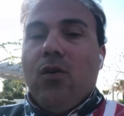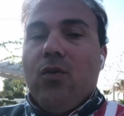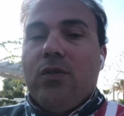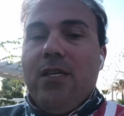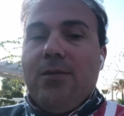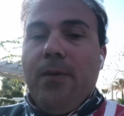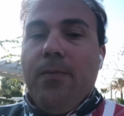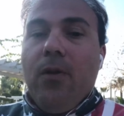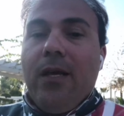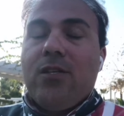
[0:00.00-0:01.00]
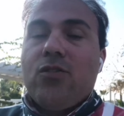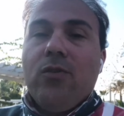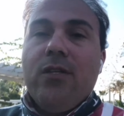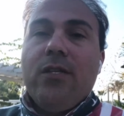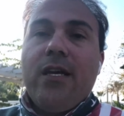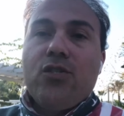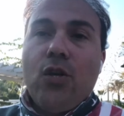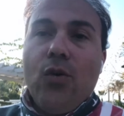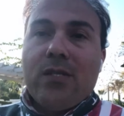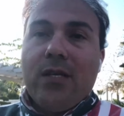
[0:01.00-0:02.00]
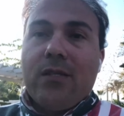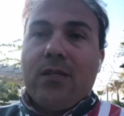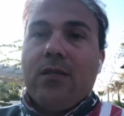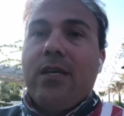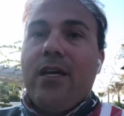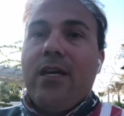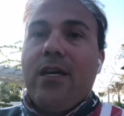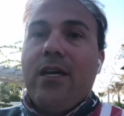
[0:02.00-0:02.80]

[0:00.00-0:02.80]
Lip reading: So these people, actually, they chose it.